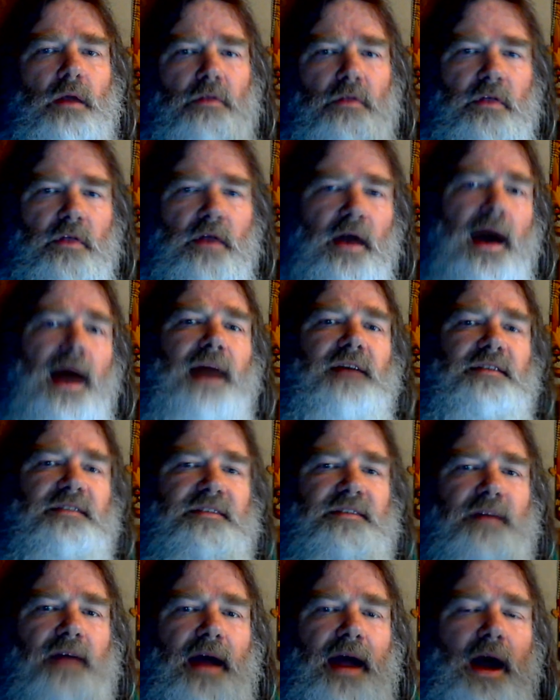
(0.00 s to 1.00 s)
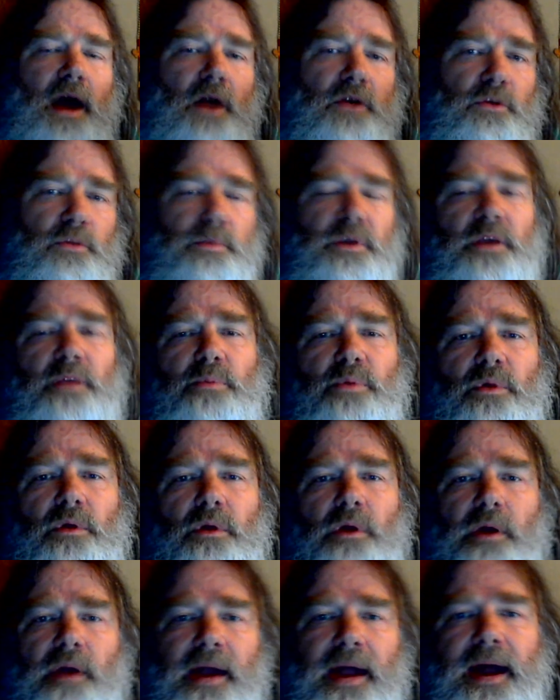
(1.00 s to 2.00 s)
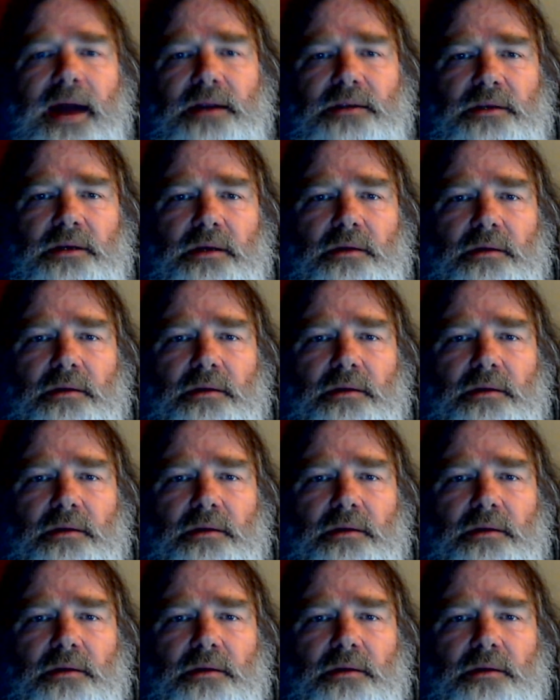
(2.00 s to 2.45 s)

That's how you people are acting.